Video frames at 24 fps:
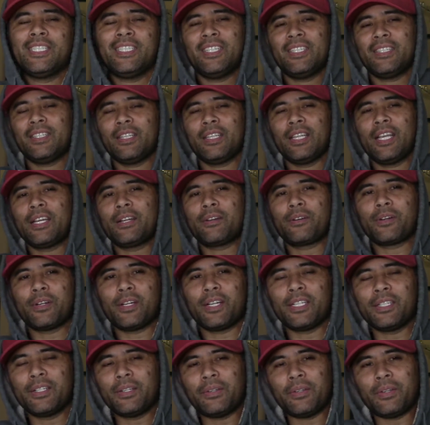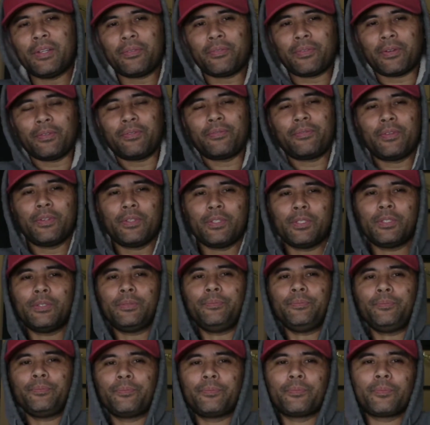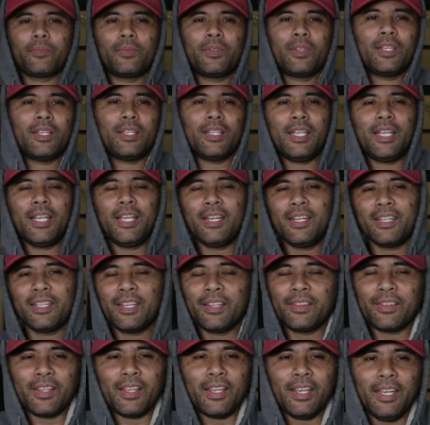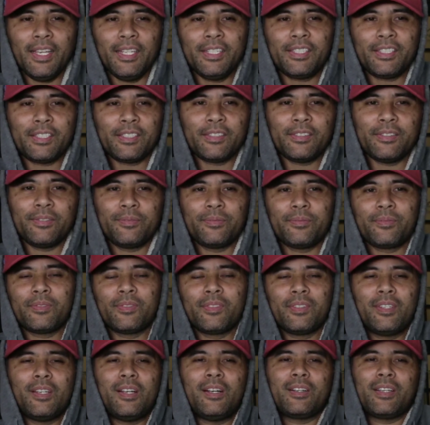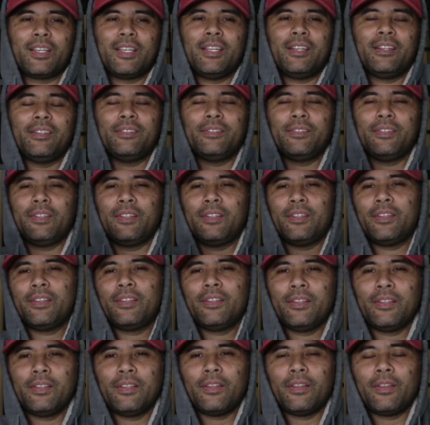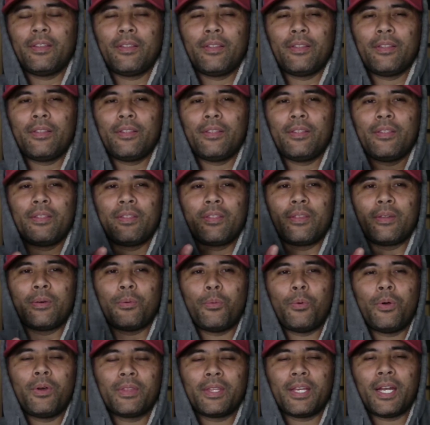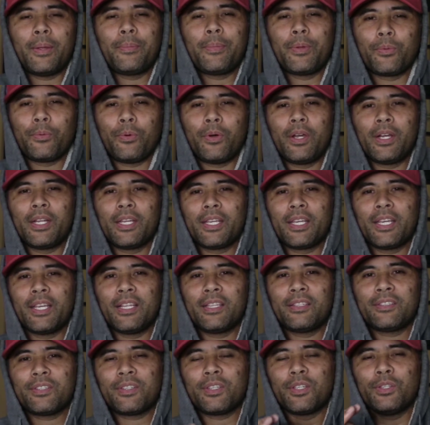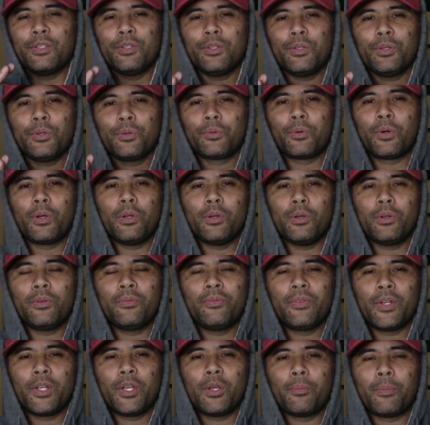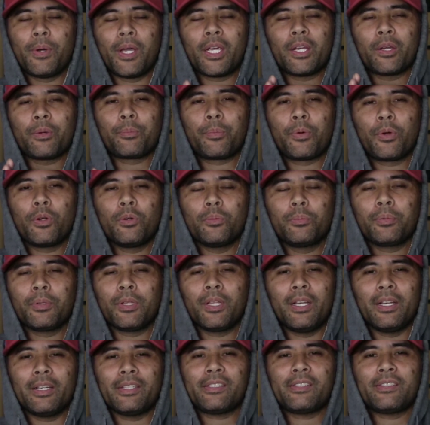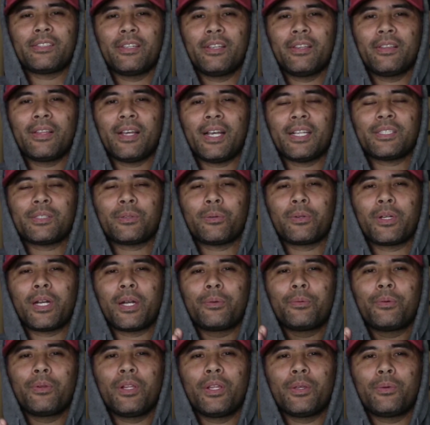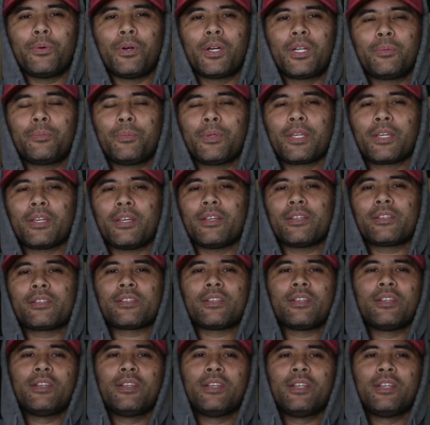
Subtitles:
And then later on, if I feel the need and get the itch, I'll get the one that I've been wanting. It's the new Rode VideoMic Pro Plus. That's the one I really wanted because